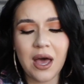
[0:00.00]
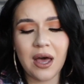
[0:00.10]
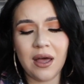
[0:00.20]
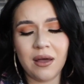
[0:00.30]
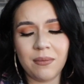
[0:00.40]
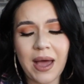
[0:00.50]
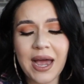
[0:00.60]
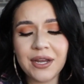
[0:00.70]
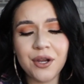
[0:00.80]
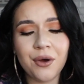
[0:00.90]

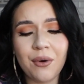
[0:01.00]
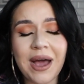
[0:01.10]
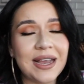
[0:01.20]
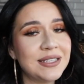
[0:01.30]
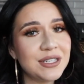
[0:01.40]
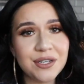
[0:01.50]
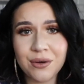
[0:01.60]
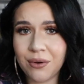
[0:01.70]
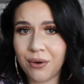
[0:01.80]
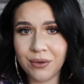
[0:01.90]
I know I didn't
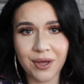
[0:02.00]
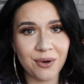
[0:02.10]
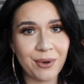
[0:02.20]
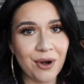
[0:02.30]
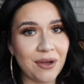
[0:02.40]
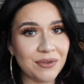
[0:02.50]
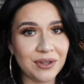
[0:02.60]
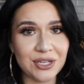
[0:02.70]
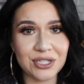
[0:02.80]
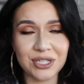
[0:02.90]
know a whole lot about
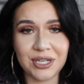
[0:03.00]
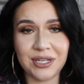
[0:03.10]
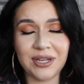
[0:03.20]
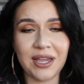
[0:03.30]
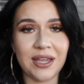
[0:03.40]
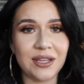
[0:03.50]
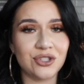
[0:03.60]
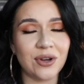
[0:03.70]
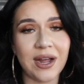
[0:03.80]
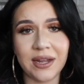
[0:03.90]
ovulation and
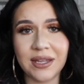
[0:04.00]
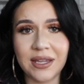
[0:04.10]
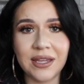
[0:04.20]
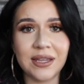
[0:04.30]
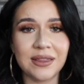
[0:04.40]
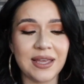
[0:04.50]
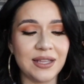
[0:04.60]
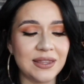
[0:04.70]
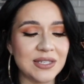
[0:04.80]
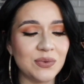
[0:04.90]
tracking,
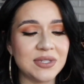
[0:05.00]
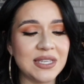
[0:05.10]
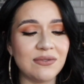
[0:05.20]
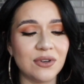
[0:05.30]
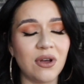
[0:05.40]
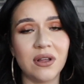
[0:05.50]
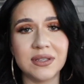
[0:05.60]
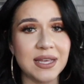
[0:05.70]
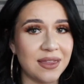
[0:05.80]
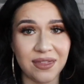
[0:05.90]
that this was even
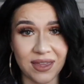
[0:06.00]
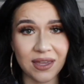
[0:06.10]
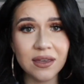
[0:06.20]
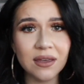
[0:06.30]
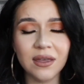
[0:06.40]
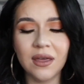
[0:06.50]
all a thing.